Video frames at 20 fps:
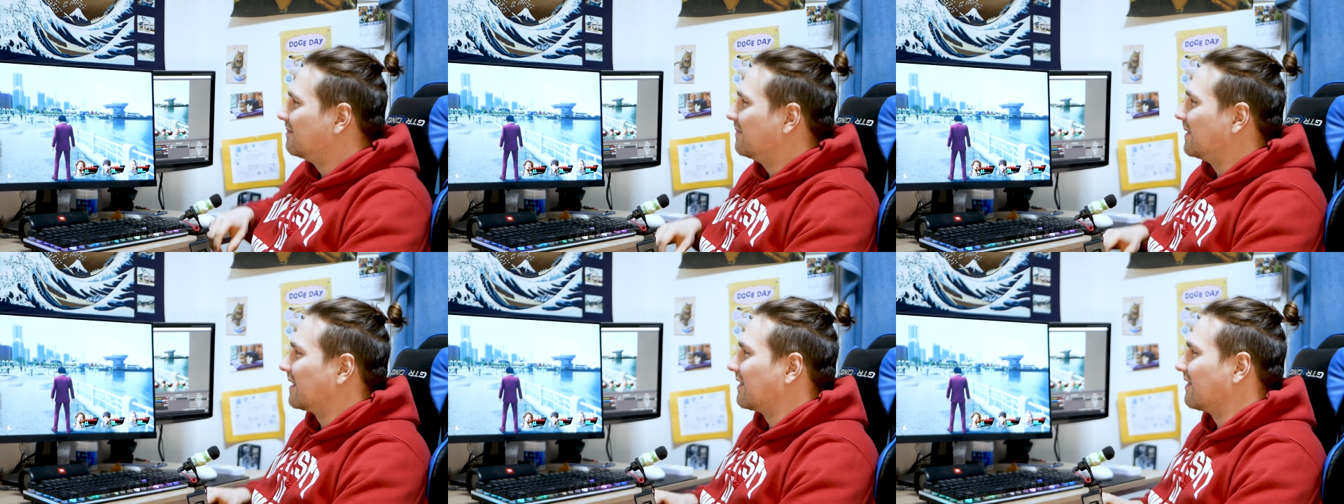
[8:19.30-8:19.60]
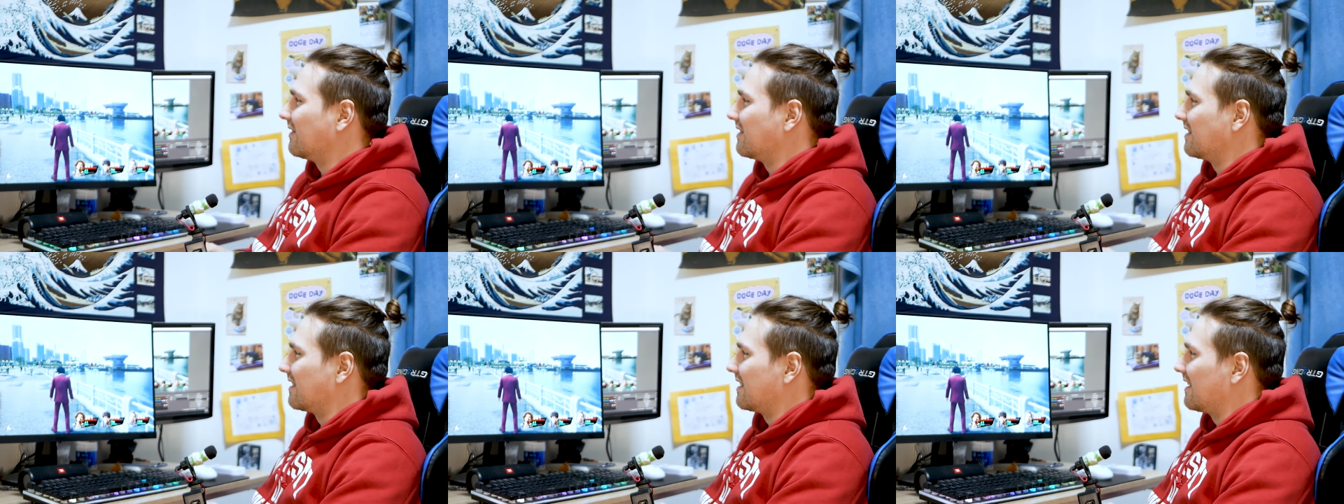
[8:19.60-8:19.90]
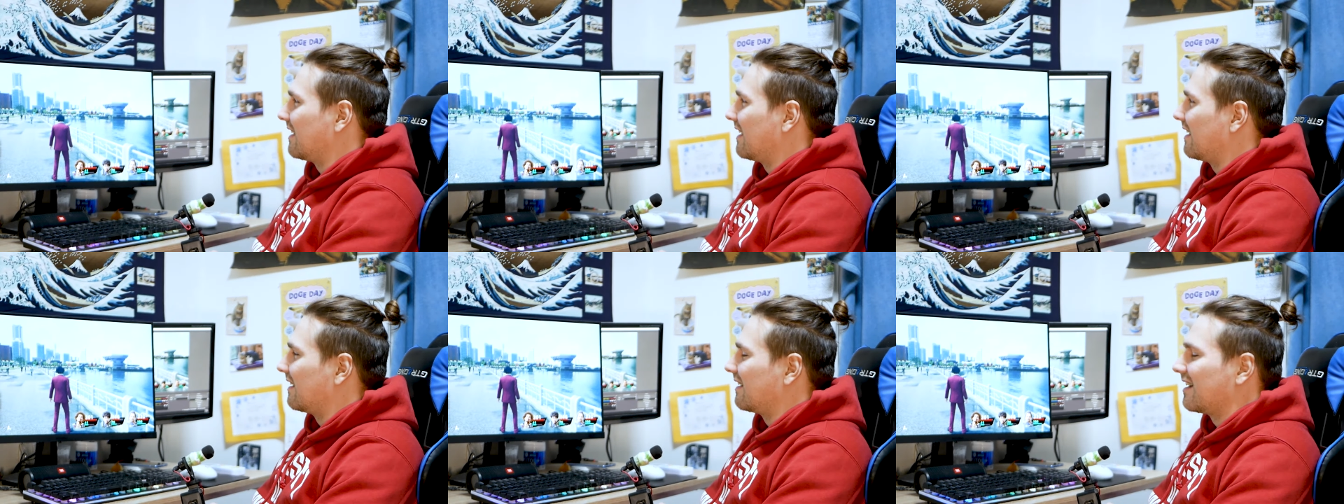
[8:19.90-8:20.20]
because
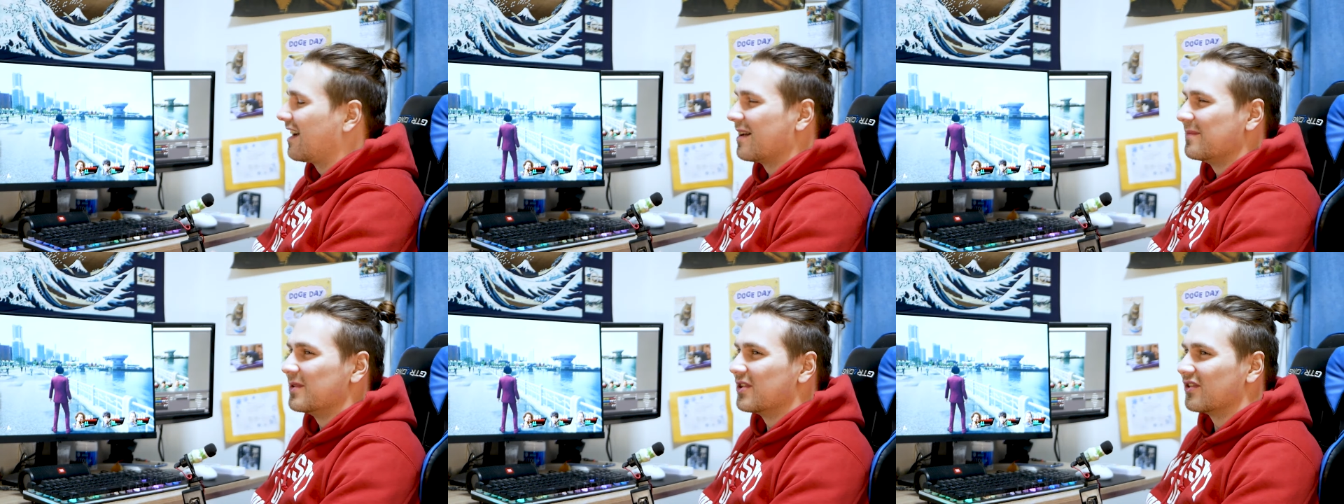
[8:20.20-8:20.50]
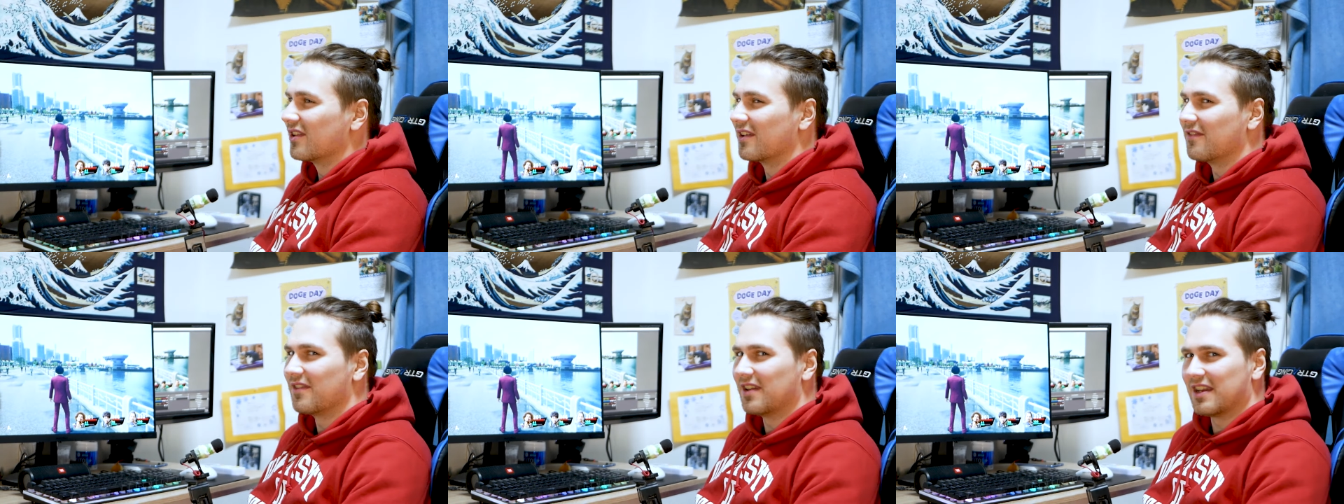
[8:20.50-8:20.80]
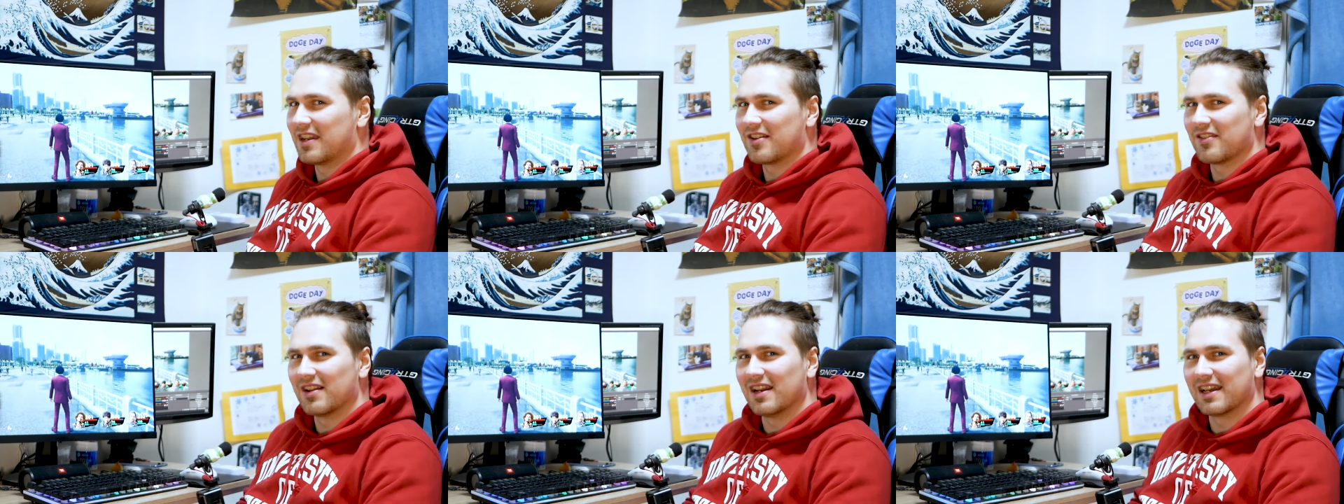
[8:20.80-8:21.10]
uh, I'm doing a
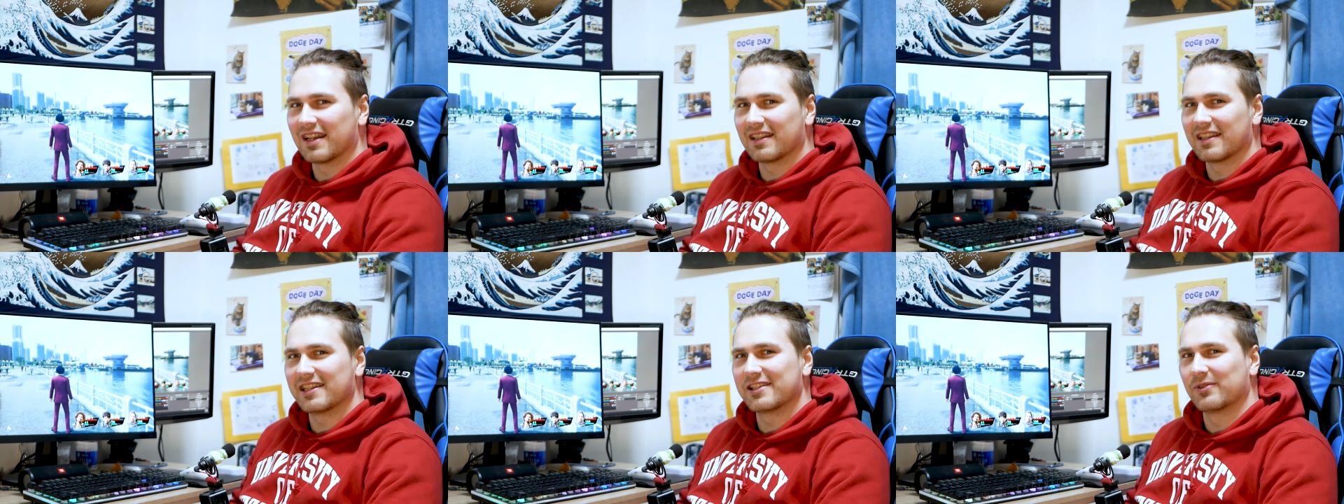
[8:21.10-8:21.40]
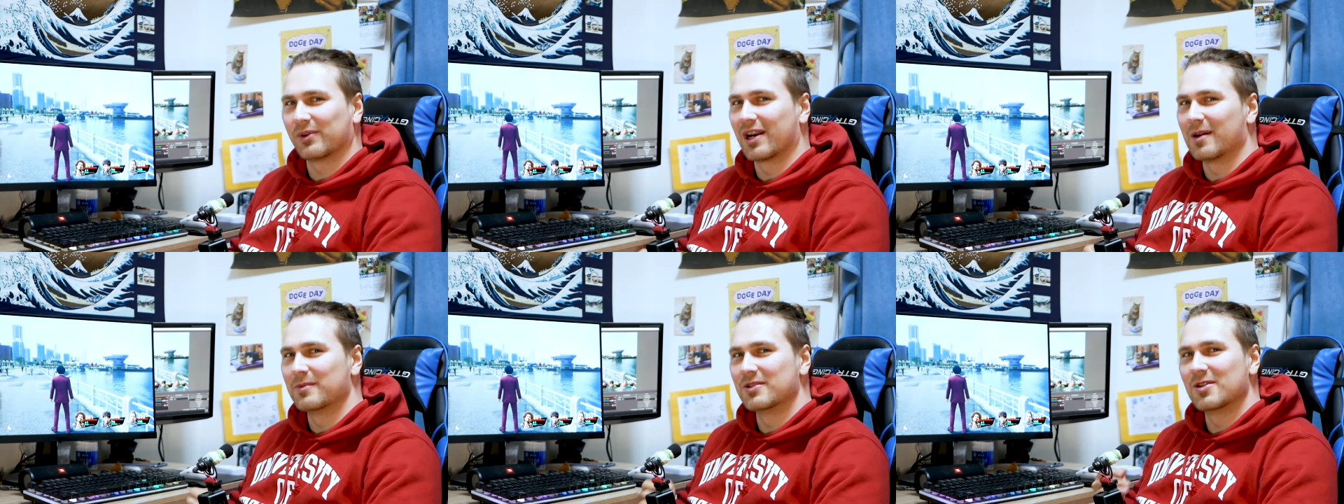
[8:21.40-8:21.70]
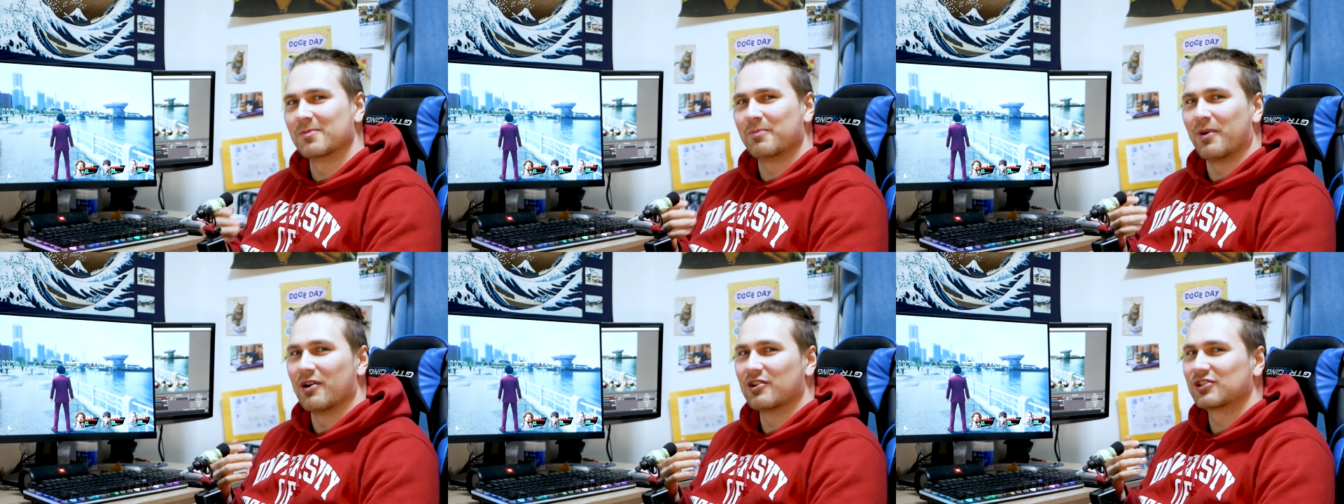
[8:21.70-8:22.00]
video like this where I'm
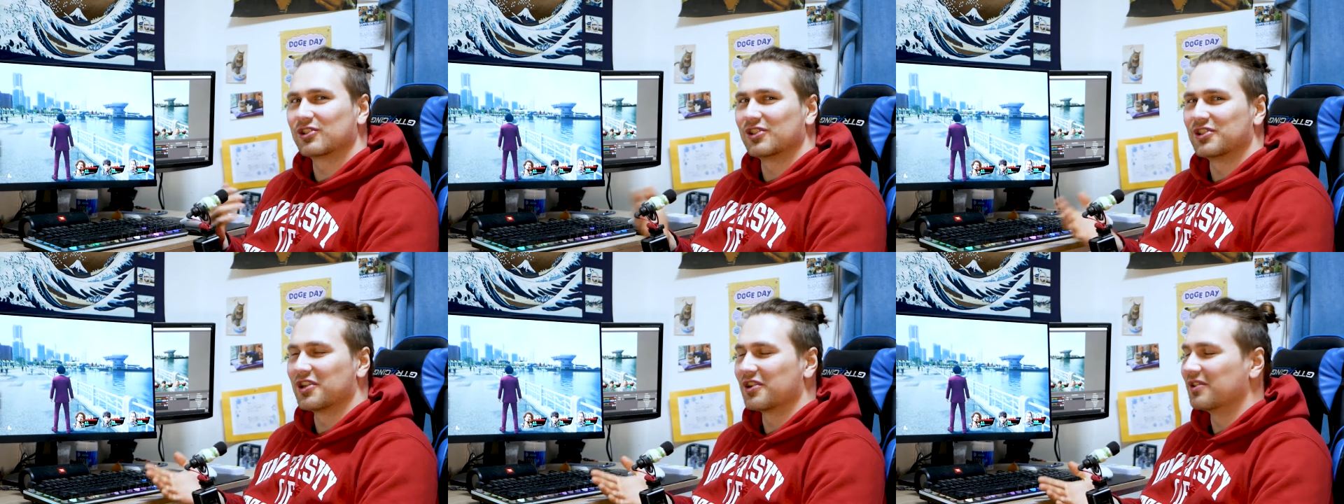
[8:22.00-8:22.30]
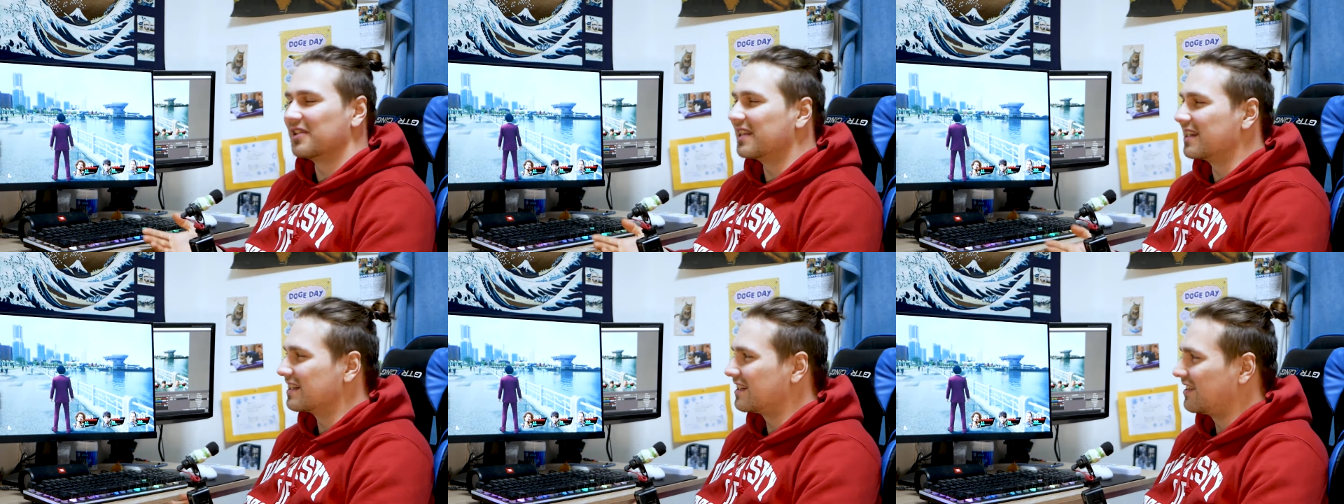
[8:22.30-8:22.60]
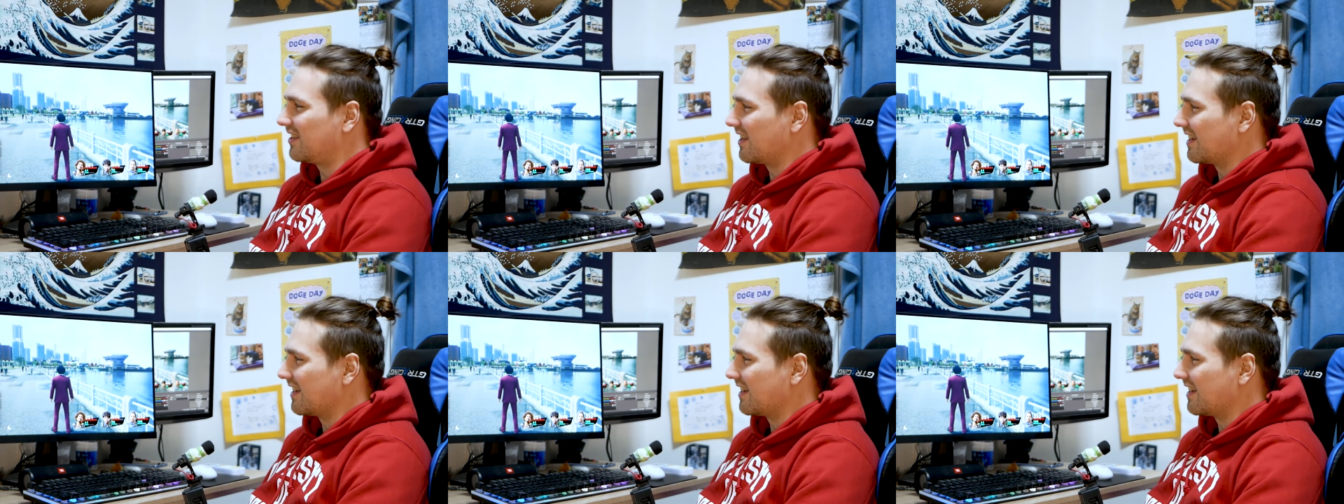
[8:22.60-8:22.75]
supposed to know these